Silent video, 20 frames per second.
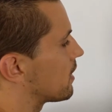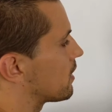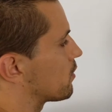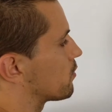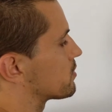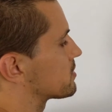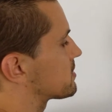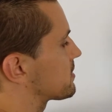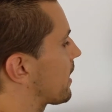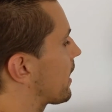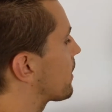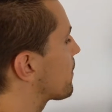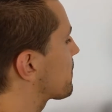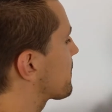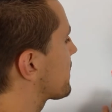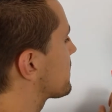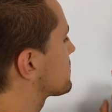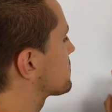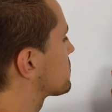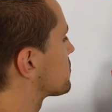which
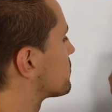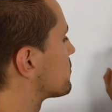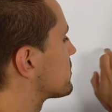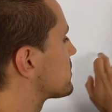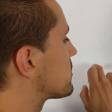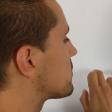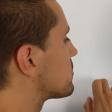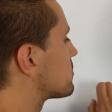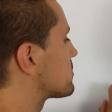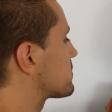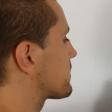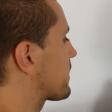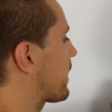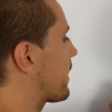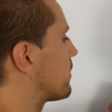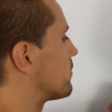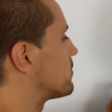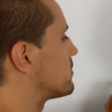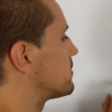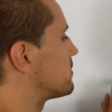helped us to reduce
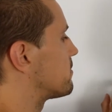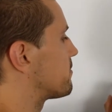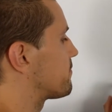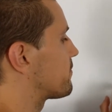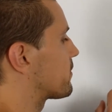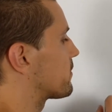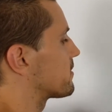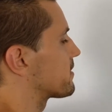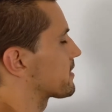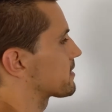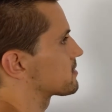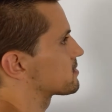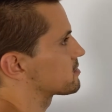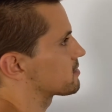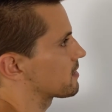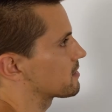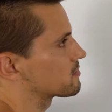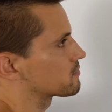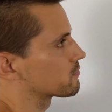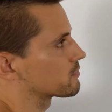our foreign
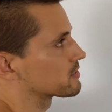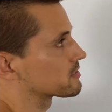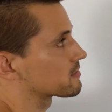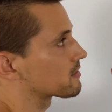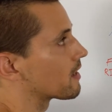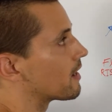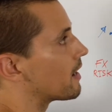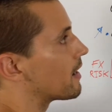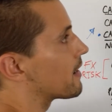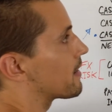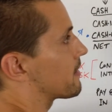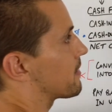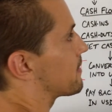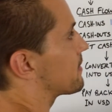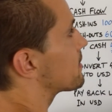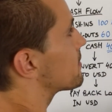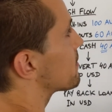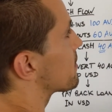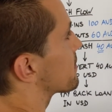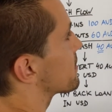exchange risk.
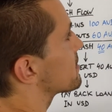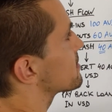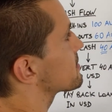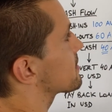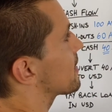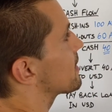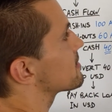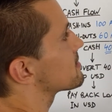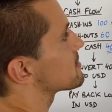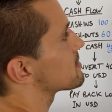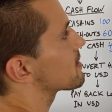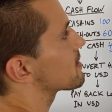Here in this case,